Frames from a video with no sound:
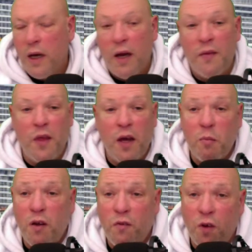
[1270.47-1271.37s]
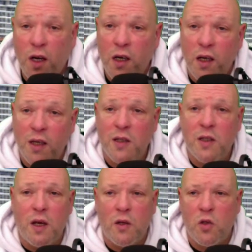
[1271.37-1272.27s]
And that, my friend,
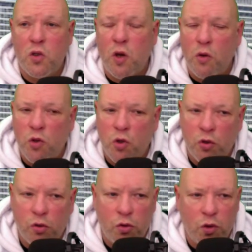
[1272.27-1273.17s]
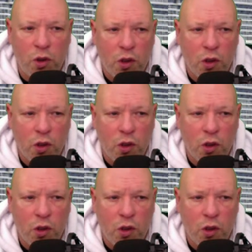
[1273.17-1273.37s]
is so true.